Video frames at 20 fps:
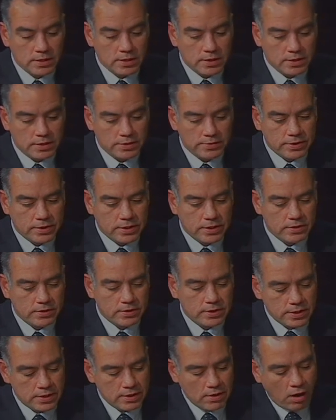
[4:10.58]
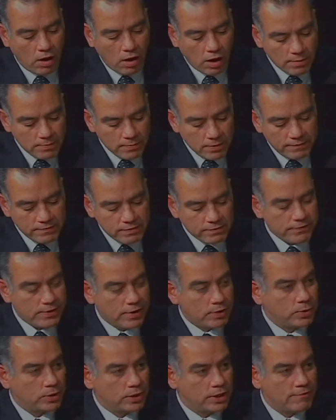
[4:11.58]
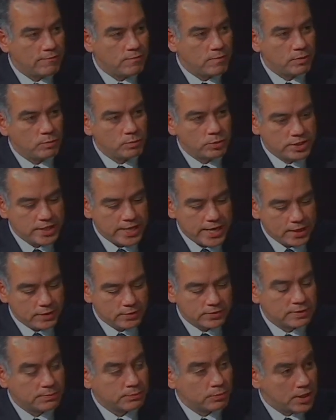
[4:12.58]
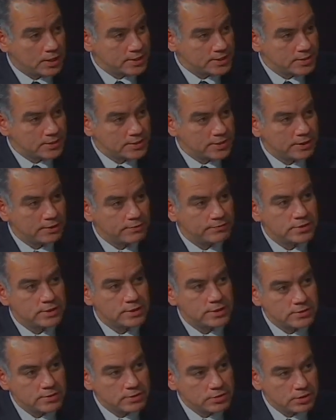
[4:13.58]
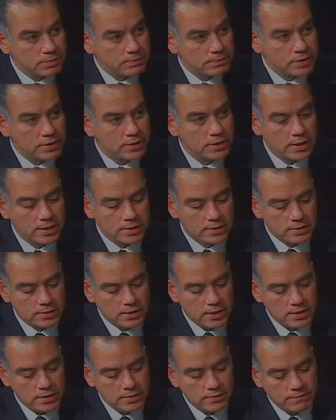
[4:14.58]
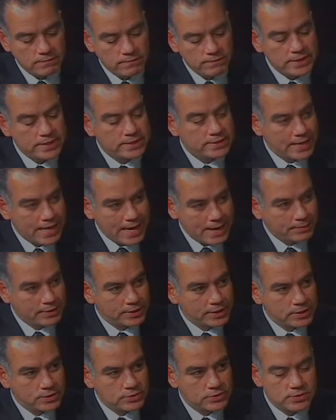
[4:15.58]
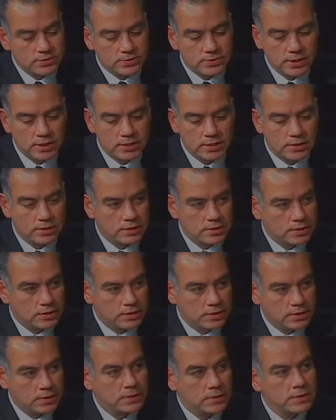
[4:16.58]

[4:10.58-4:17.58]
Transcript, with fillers: you know, the, the arm of the federal government which handles the processing of citizenship and, and, and visa applications. You know, for, for the